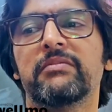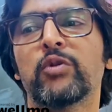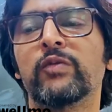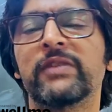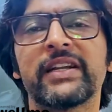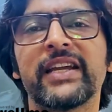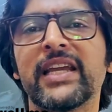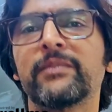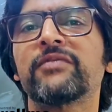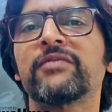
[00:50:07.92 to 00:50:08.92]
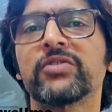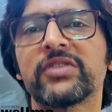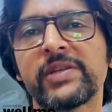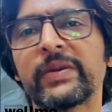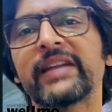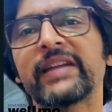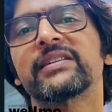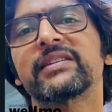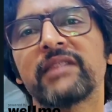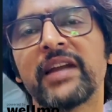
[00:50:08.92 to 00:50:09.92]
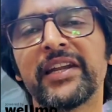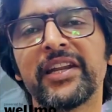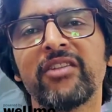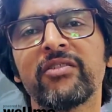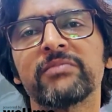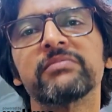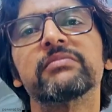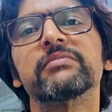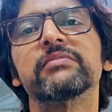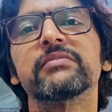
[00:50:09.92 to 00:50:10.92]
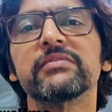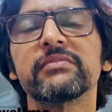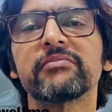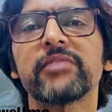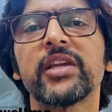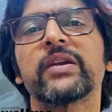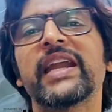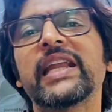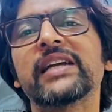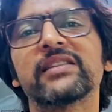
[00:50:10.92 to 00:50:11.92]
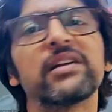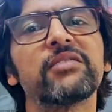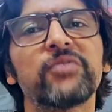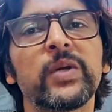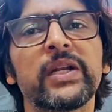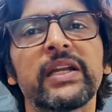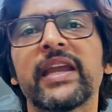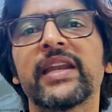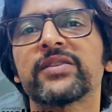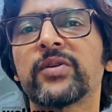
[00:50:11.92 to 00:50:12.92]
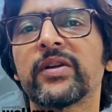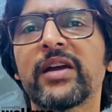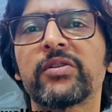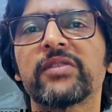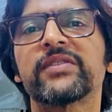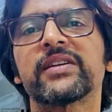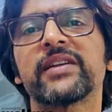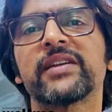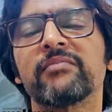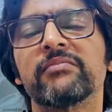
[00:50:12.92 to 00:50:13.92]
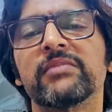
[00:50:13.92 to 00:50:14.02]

over time, if you just look at the continuum, you know, getting a third phone again is not out of the realm.